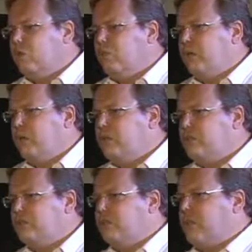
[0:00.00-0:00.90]

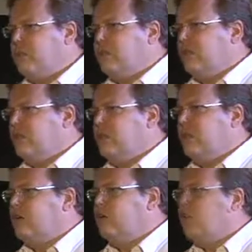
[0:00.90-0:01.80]
components. For example, you can
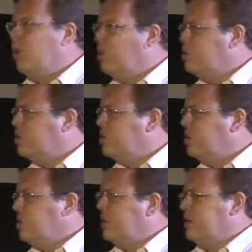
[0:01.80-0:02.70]
include polls
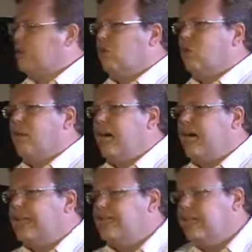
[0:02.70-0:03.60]
that are
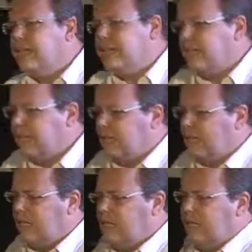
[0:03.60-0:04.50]
online.
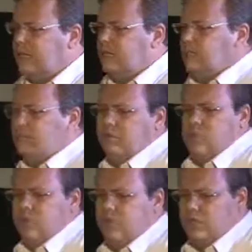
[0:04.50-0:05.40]
Um,
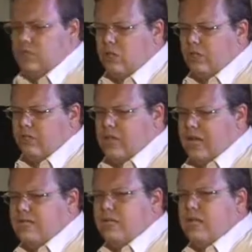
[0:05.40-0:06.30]
so there's a lot of
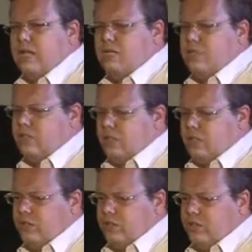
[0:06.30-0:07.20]
nice nice things you
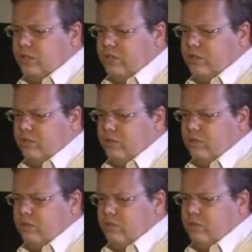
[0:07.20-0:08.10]
can do with uh,
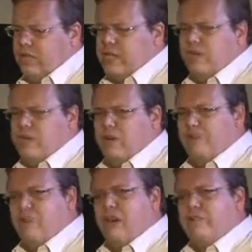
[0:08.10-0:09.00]
what, with
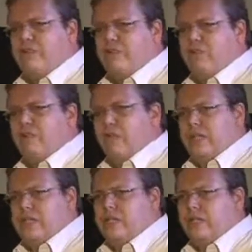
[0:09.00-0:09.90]
HTML5, actually
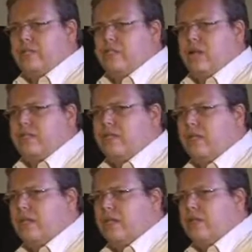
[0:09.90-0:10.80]
building that inside
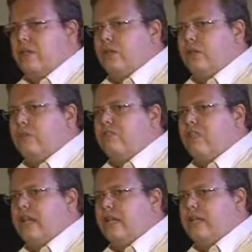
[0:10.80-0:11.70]
your
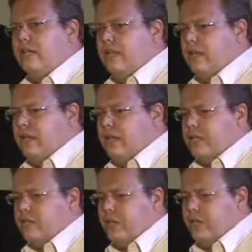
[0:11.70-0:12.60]
offline uh,
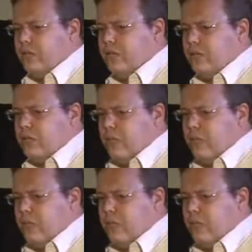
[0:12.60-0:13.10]
experience.